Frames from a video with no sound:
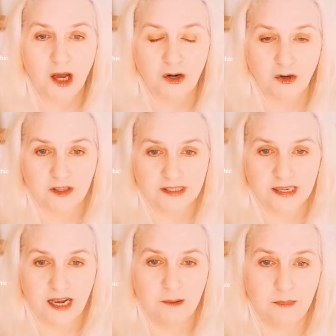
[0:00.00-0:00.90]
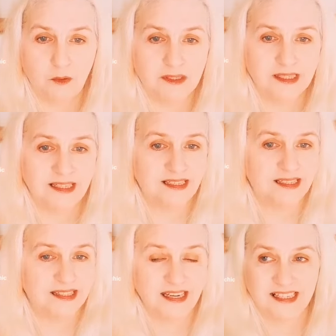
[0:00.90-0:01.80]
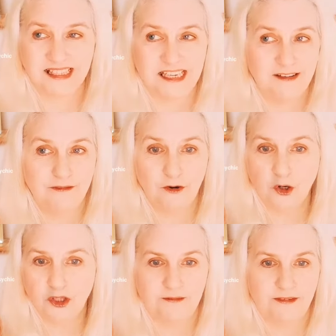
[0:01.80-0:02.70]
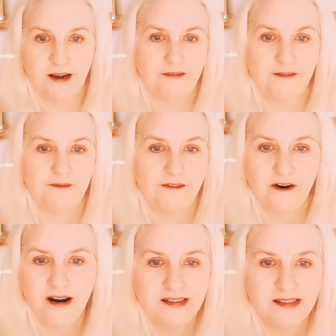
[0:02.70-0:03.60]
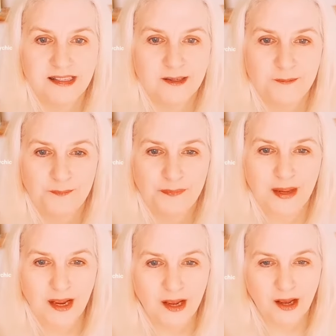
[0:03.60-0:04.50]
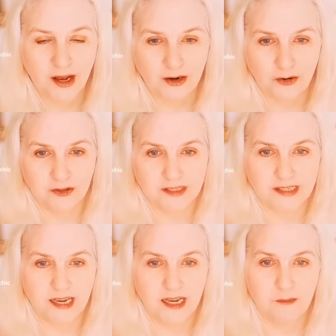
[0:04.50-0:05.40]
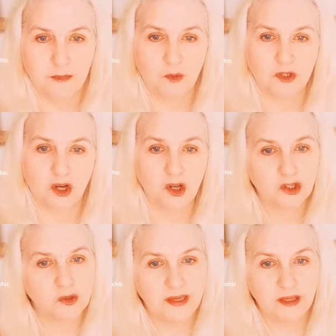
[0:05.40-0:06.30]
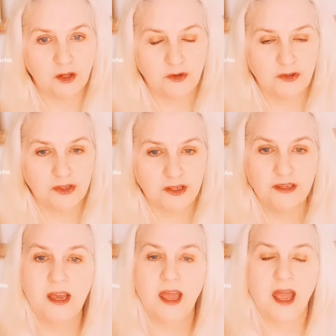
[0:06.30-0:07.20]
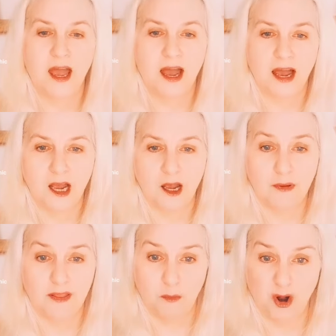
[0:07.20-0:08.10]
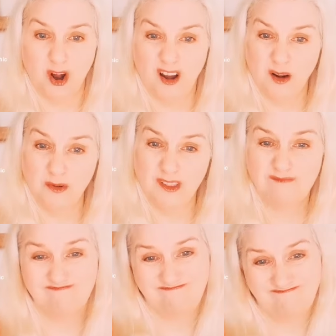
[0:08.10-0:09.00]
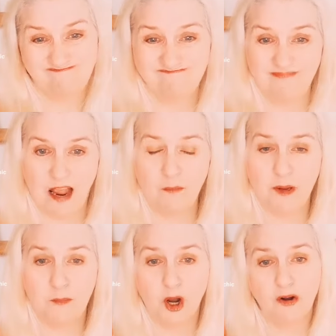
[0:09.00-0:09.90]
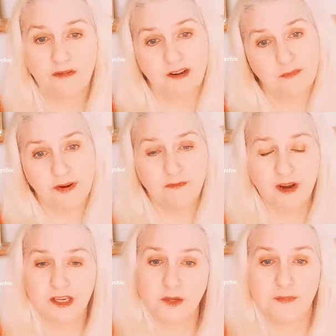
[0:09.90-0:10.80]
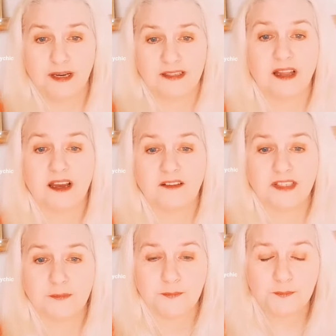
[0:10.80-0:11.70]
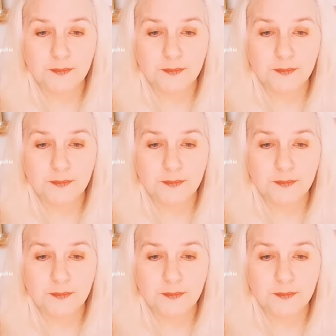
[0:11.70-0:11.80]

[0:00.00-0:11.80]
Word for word: Another time I was in 1645 in France. Another time I was also in London um, in the poorhouse. I've been poor and I've been rich in past lives.